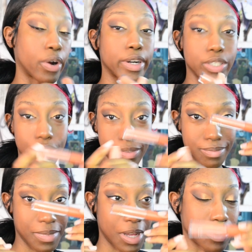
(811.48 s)
orange.
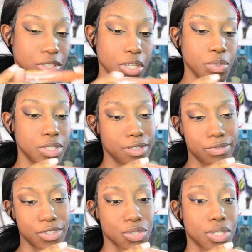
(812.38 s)
I was like, what's the
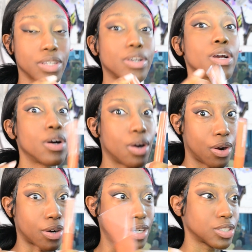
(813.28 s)
official color?
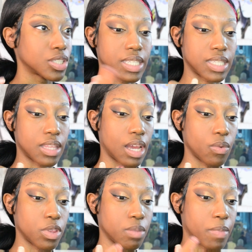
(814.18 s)
Orange. I set
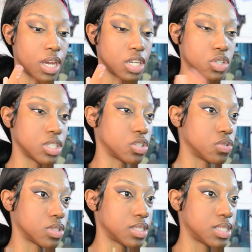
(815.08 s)
that with my
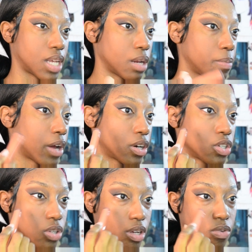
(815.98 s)
translucent setting
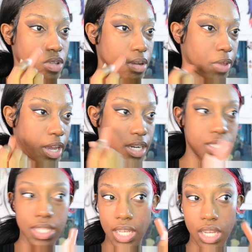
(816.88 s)
powder, so I only applied
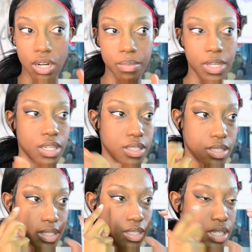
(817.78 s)
it to here because
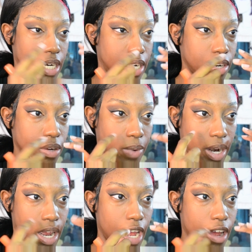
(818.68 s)
this is the area
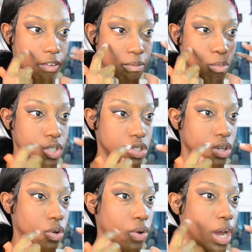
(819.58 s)
where I have more so